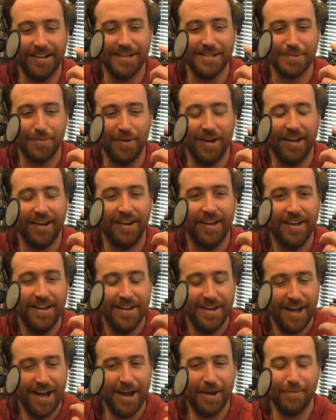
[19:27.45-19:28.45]
Is when
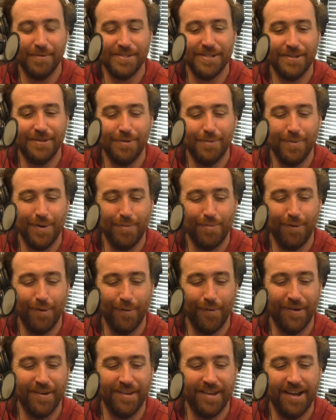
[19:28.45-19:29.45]
I was in
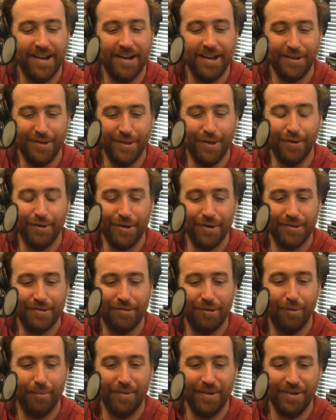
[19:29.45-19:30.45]
Newburyport one day, and I, you know, you had
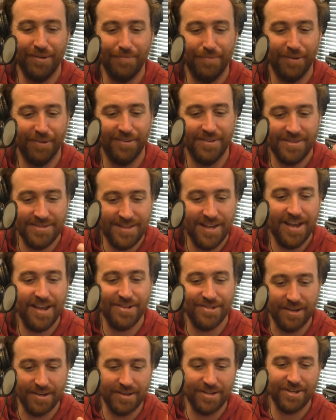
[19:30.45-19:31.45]
told me you built the stage.
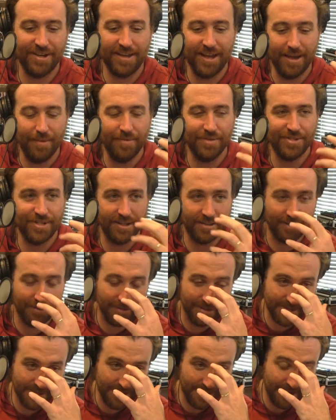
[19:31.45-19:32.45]
Oh, and yeah. I came and checked out
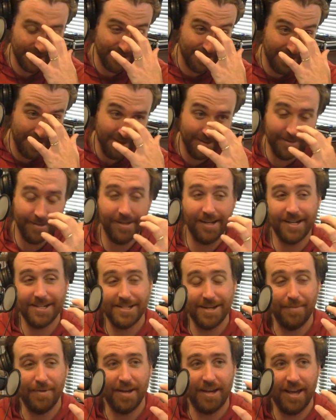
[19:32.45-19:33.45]
the stage. And the next
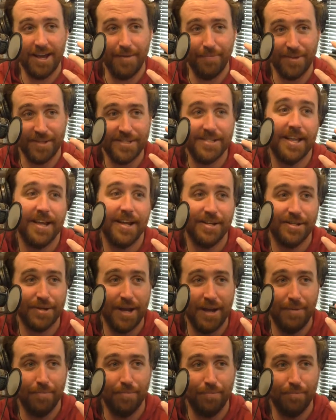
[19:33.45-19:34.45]
time I came, the stage
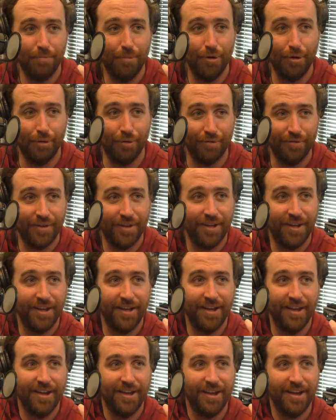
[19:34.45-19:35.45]
had moved.
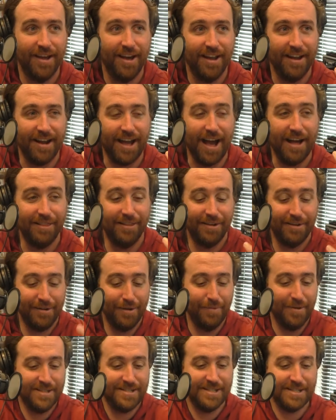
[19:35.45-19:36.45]
Yes, like I literally
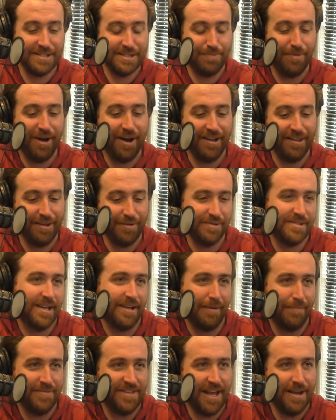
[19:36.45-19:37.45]
went to the spot, and there was
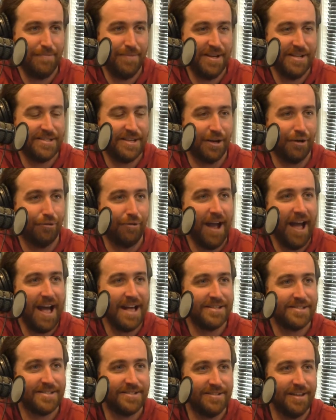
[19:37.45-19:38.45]
like a dead piece of
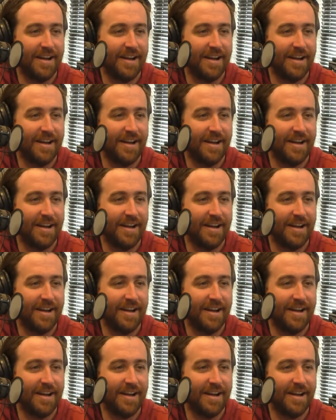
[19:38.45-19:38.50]
grass. Yep.